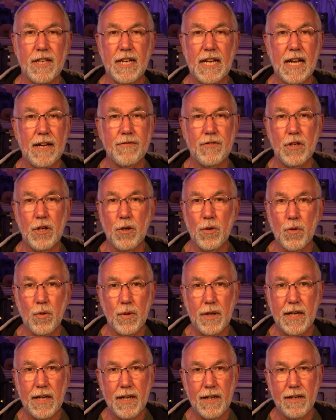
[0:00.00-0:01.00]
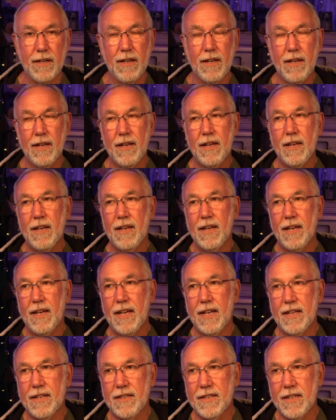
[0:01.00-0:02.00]
that have no queen,
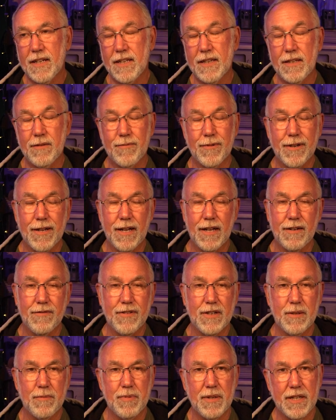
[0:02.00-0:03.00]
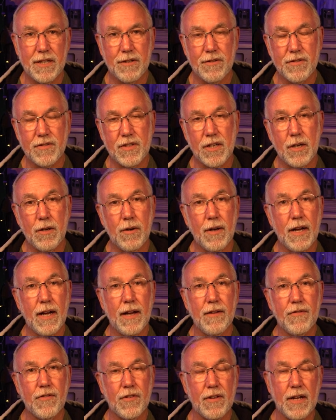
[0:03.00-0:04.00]
and then we're kind of in a pickle. So
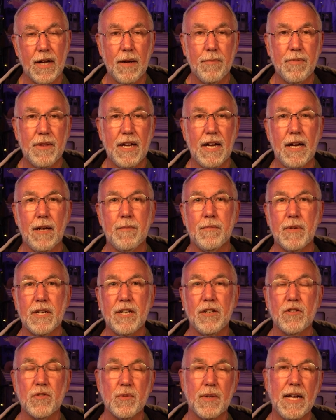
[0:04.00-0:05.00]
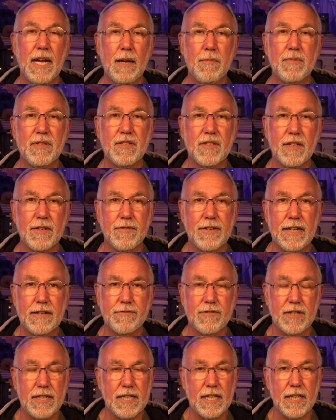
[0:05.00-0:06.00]
I've stopped that, but here's what happens. Even
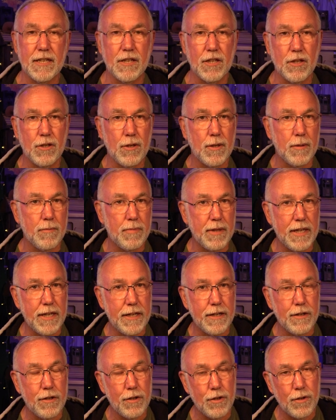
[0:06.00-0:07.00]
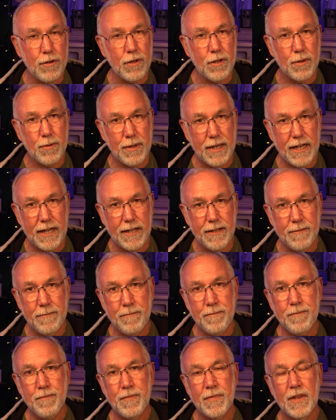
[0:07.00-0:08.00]
after I take the QMP noodle away,
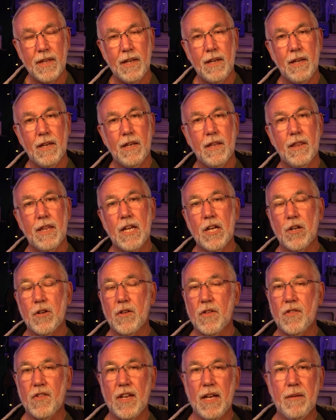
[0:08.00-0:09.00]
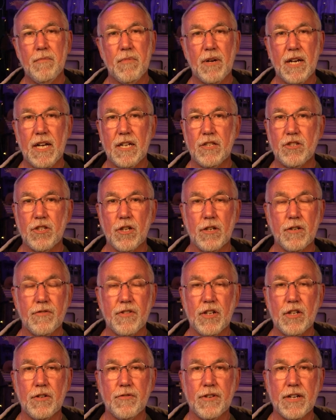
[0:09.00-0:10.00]
they go to the same branch
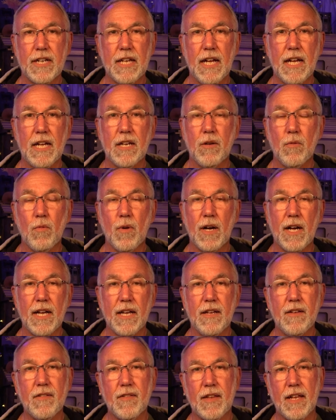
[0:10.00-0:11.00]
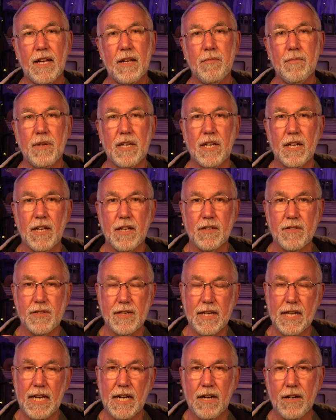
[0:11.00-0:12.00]
over and over again. And why is that? Because
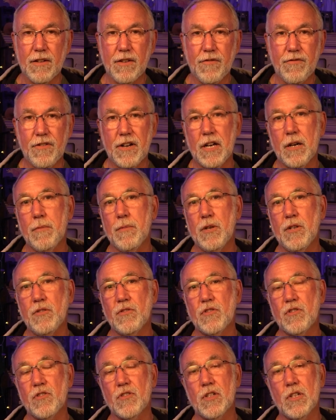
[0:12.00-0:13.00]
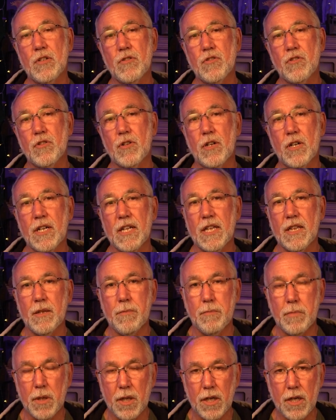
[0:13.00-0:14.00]
now the pheromones are so strong in the
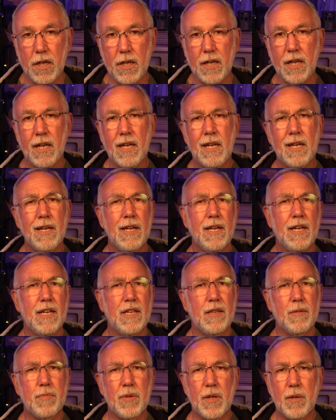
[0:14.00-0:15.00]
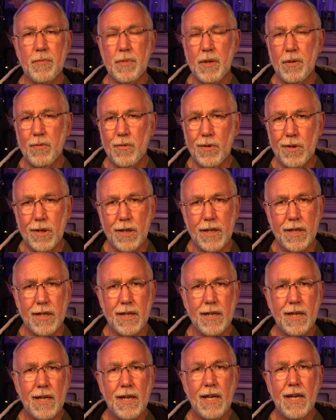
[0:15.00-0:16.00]
bark, in the pulpy
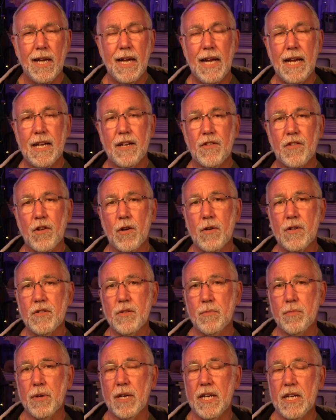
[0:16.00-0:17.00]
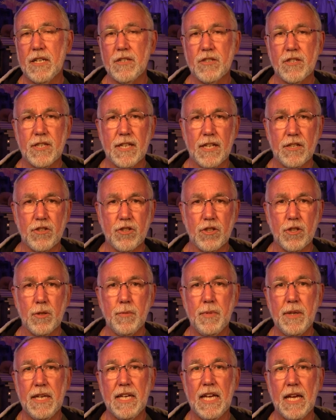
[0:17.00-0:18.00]
wood, and it's always a branch that
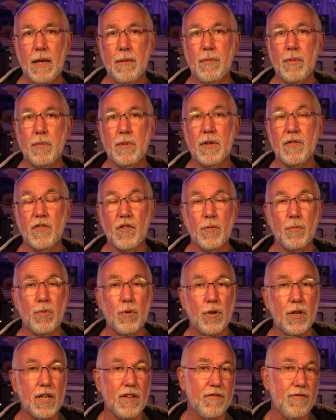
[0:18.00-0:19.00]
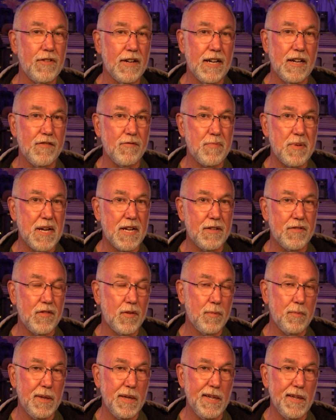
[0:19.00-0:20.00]
should be capable of supporting 5 pounds
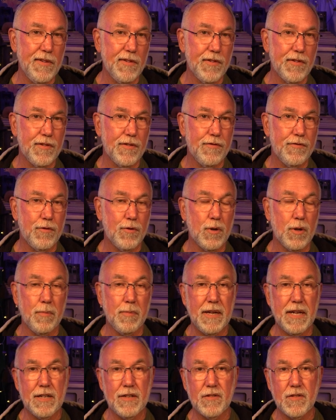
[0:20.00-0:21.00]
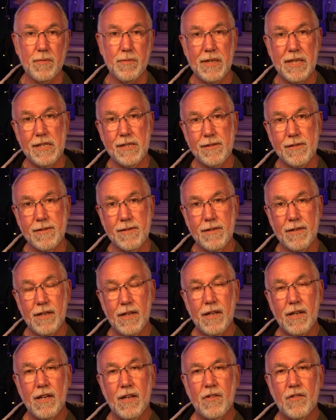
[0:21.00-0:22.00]
of bees, 4 pounds of bees.
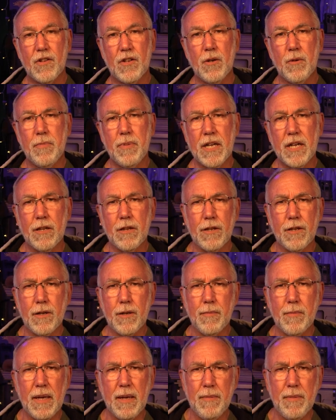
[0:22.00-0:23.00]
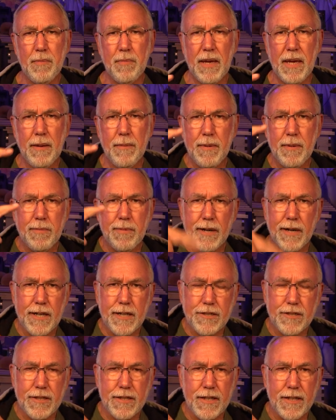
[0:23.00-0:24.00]
So don't pick a little mamby-pamby
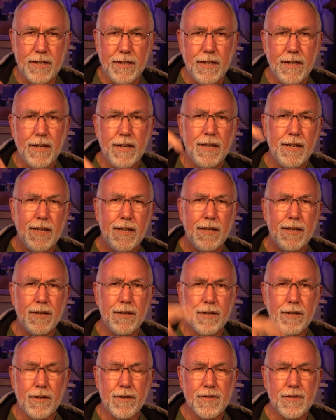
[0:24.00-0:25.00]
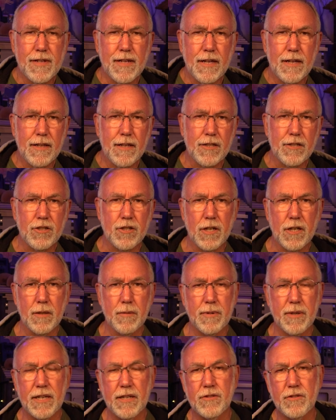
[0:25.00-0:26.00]
branch that, you know, goes down like Charlie
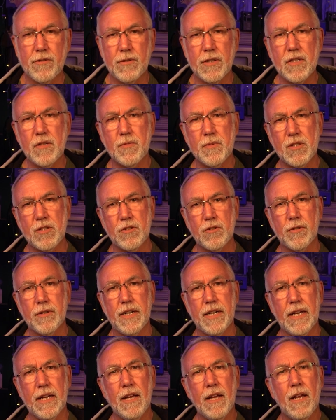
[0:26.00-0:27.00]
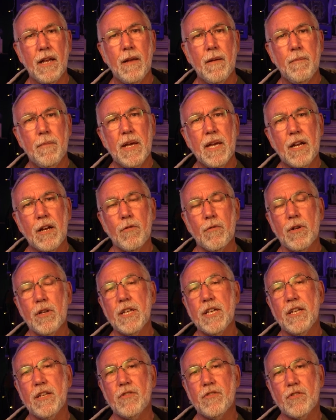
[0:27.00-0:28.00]
Brown's Christmas tree. Pick a
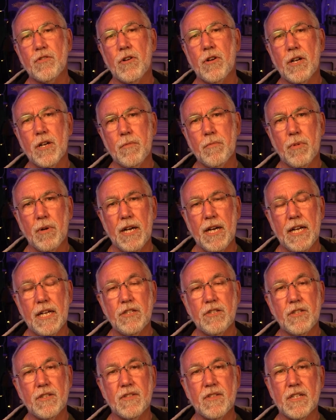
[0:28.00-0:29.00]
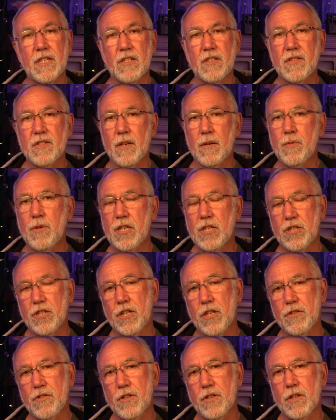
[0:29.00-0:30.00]
really strong branch that's in a somewhat
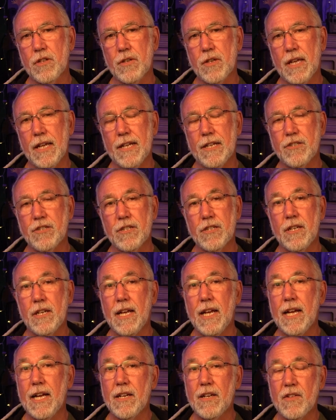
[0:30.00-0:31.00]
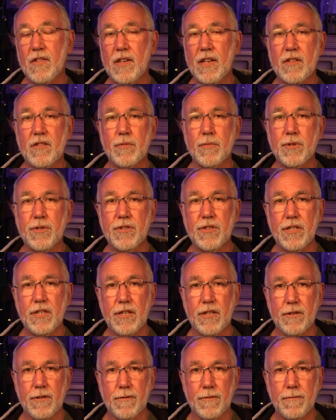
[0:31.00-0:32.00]
sheltered location and accessible to
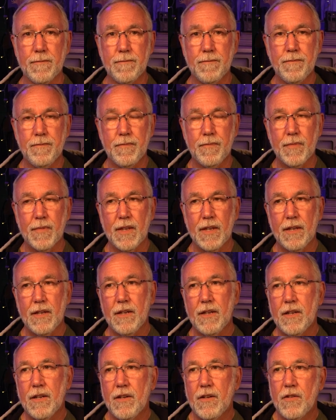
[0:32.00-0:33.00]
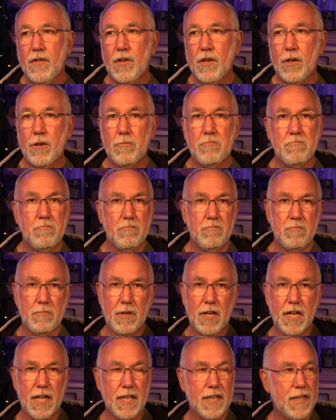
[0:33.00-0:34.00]
you. So
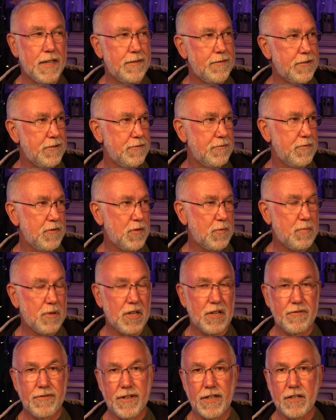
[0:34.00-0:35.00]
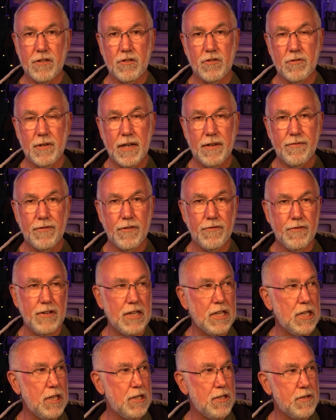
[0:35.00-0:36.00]
eye level, it's perfect. It's great for
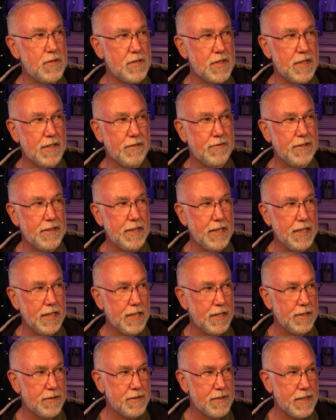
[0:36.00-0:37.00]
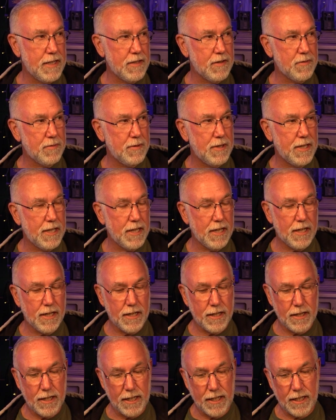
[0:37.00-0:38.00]
videos and everything else. That's why
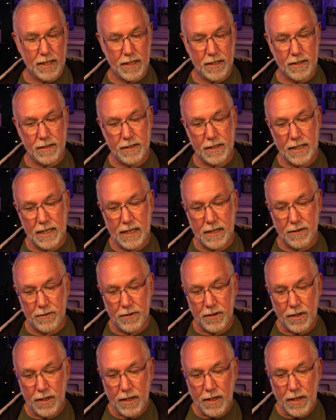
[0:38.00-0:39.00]
I like it. Now,